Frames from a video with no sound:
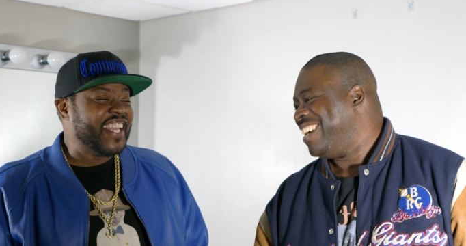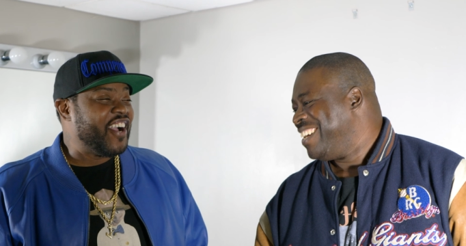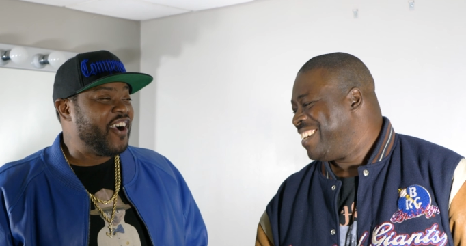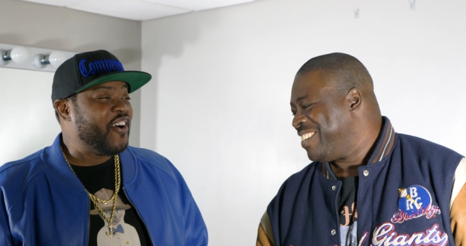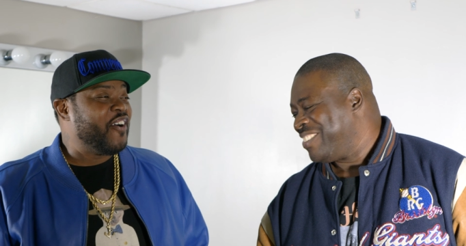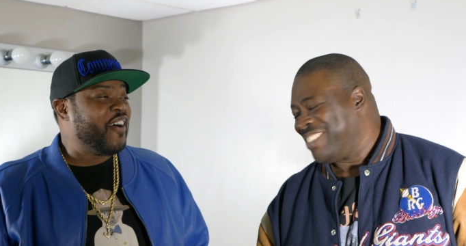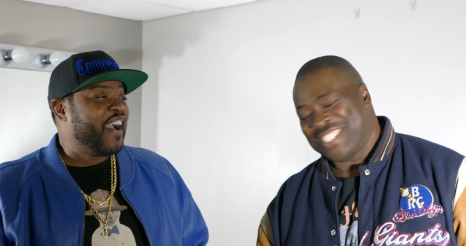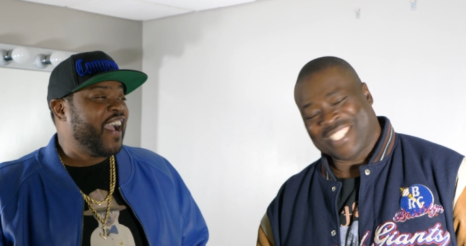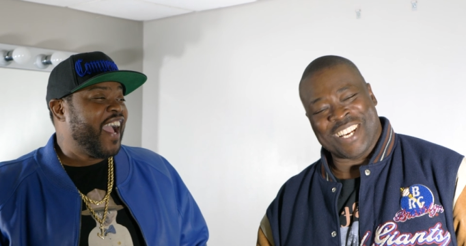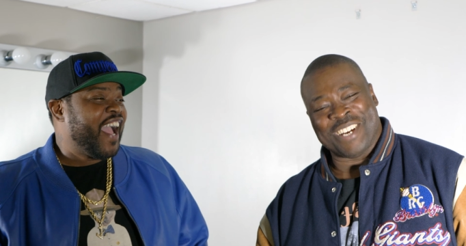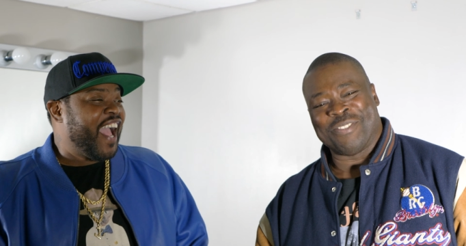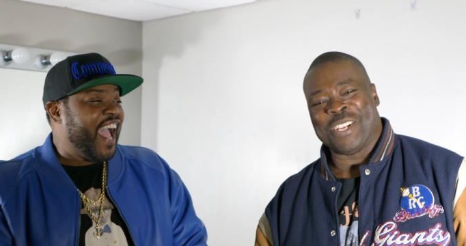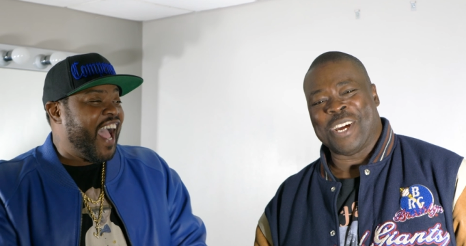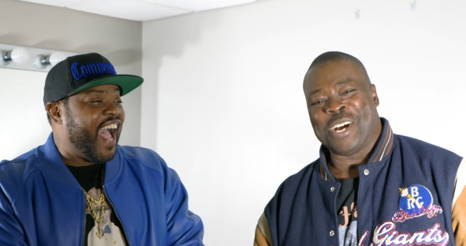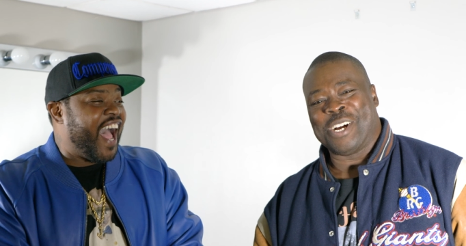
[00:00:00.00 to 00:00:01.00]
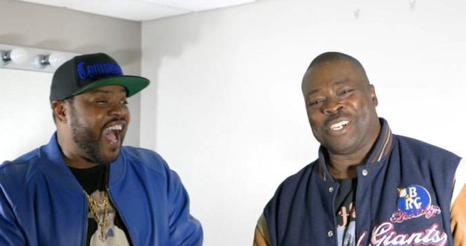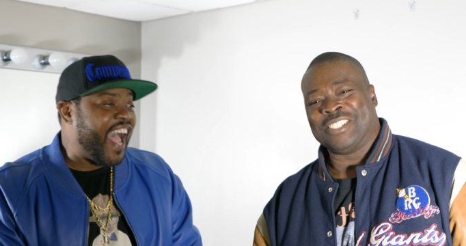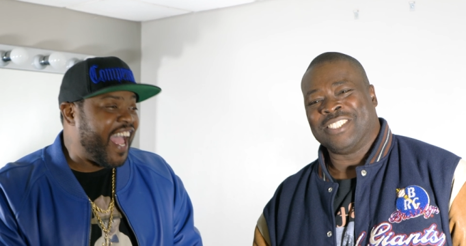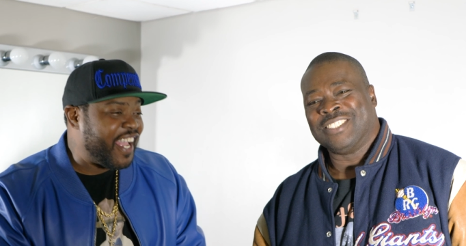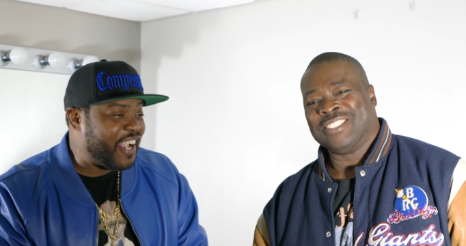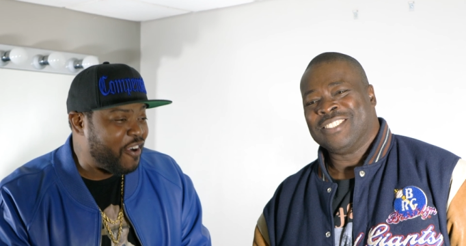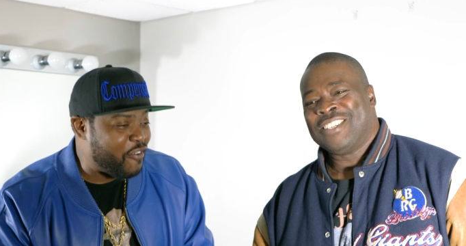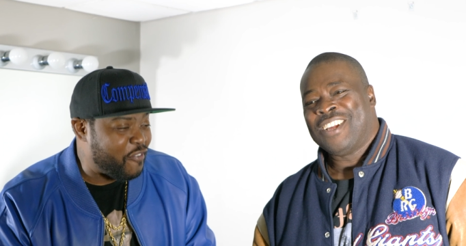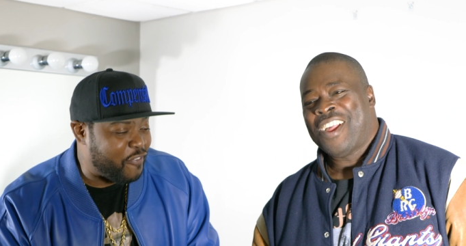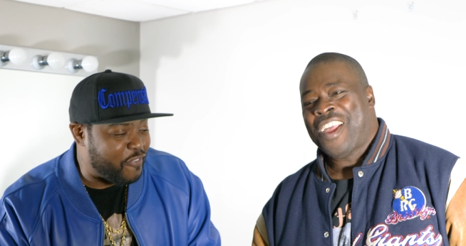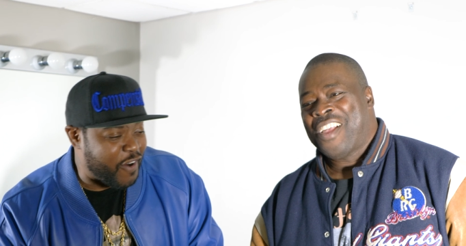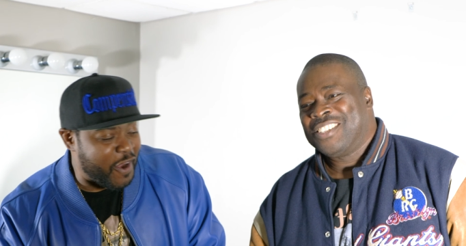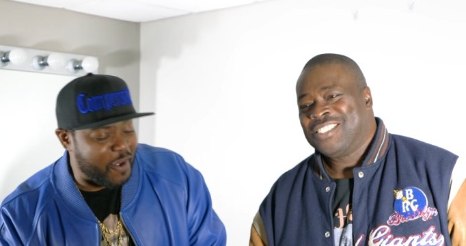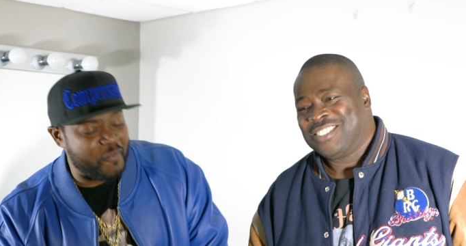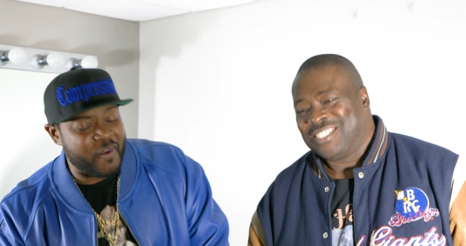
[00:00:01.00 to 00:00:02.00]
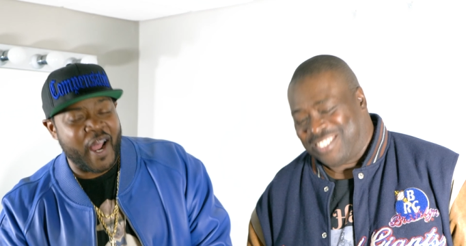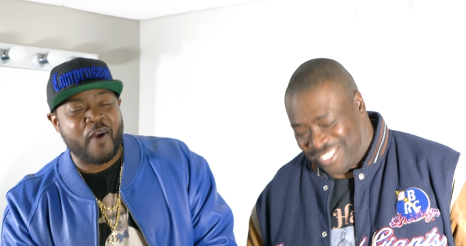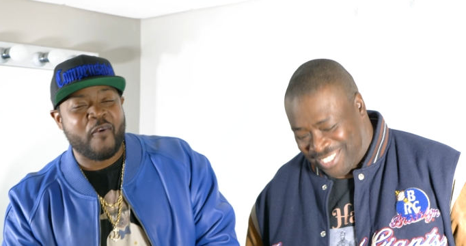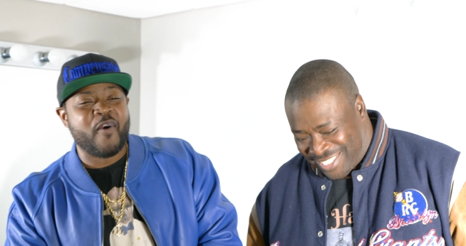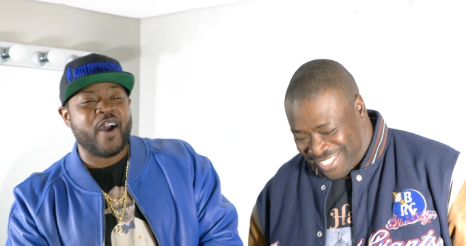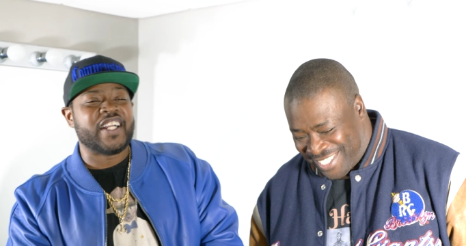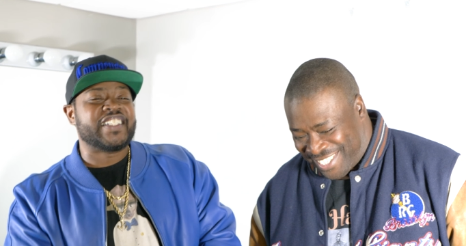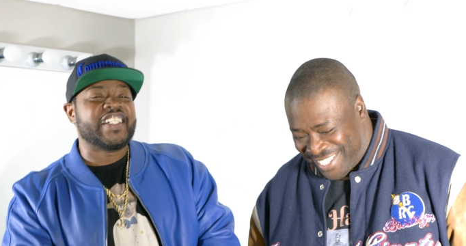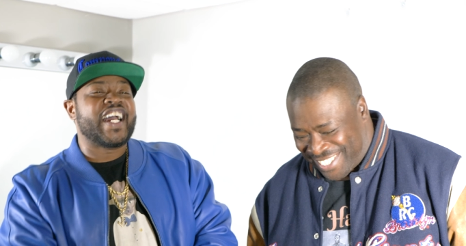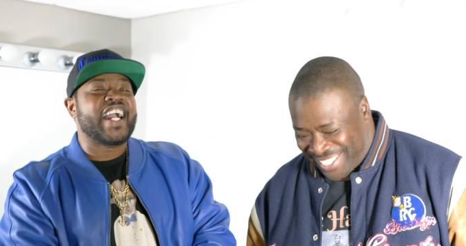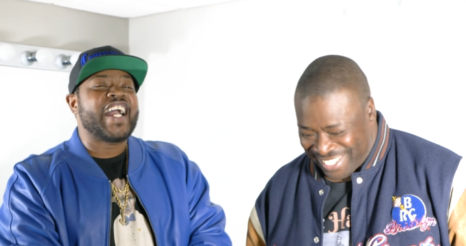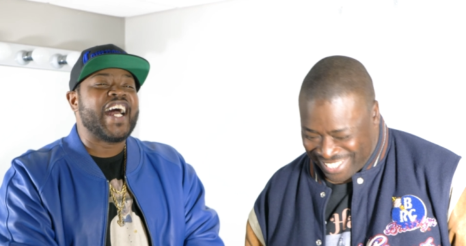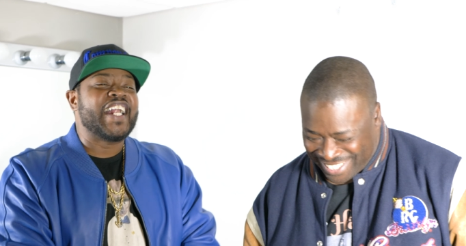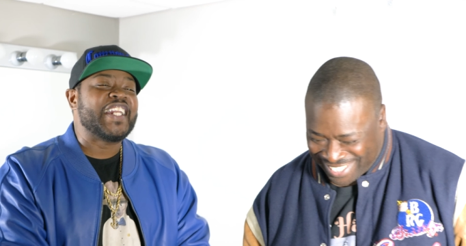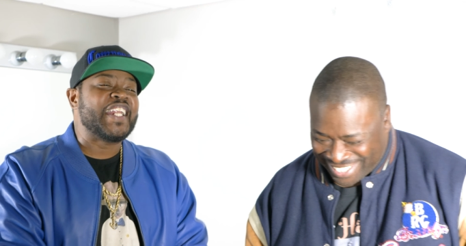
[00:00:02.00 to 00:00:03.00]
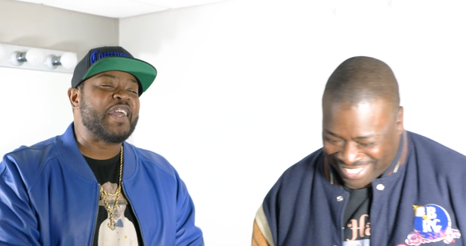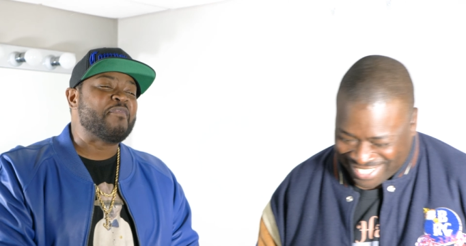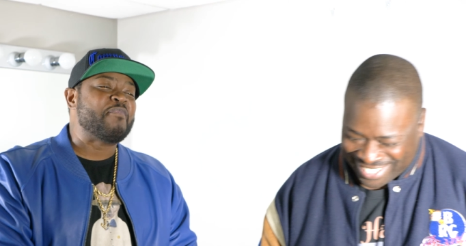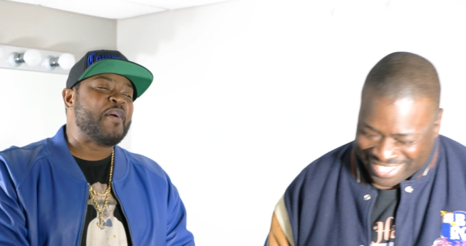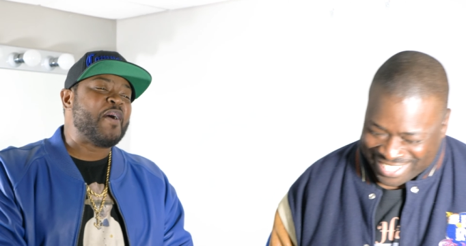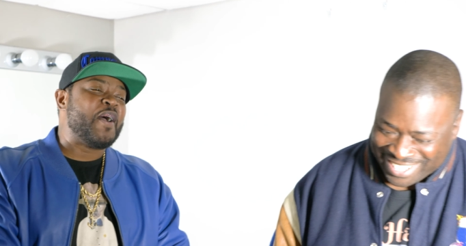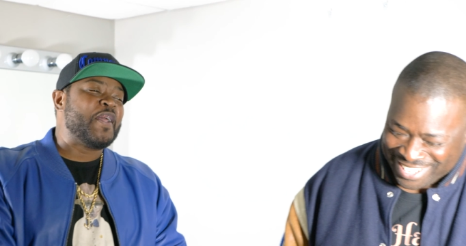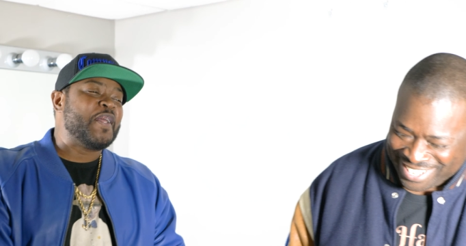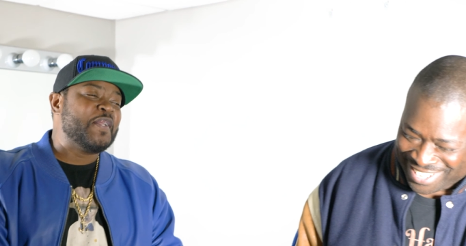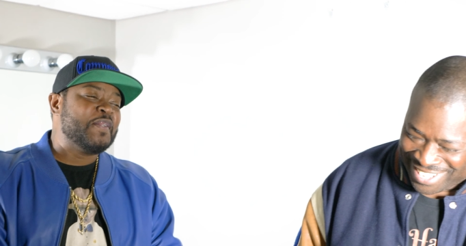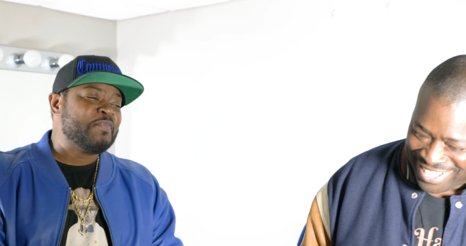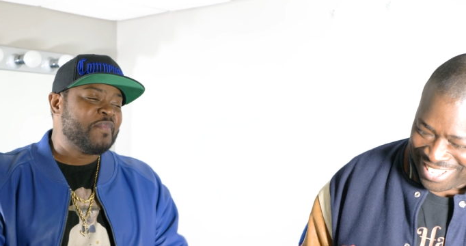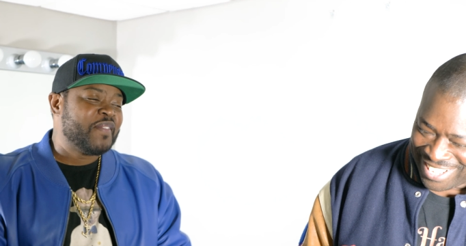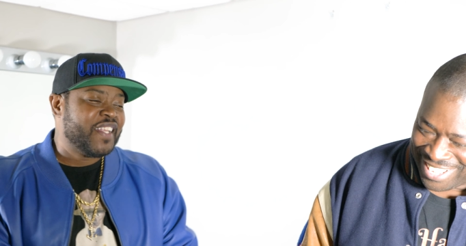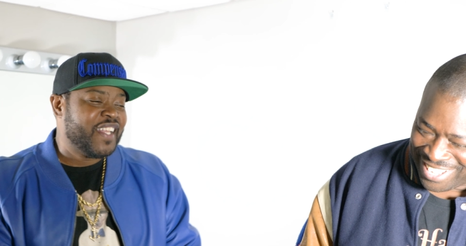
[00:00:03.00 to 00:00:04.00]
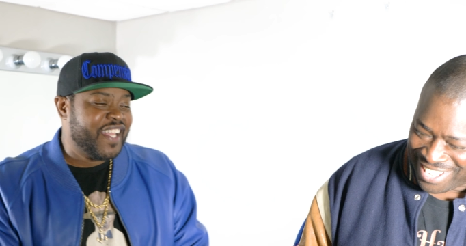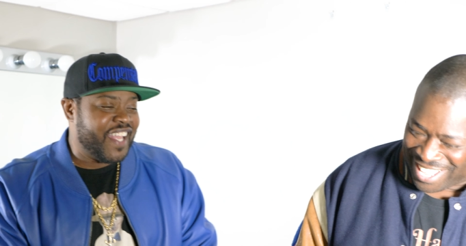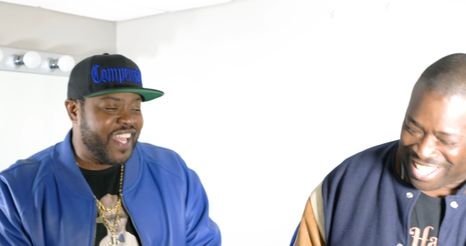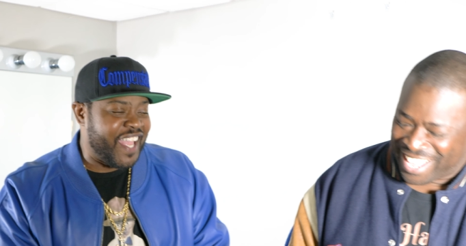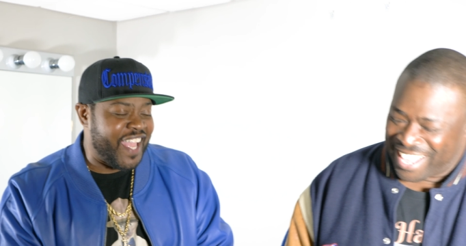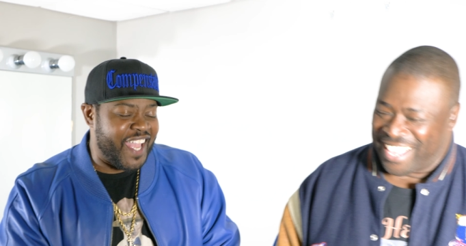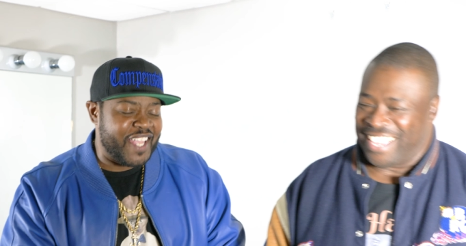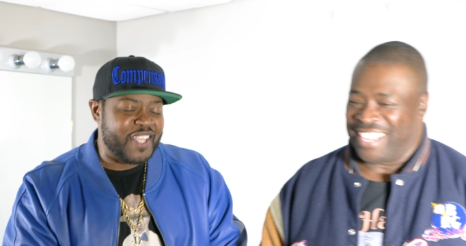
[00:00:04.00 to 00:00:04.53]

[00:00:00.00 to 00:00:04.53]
Speaker 1: Yo. What's up, dog? I ain't gonna front. When I watched that goddamn Martin, yeah.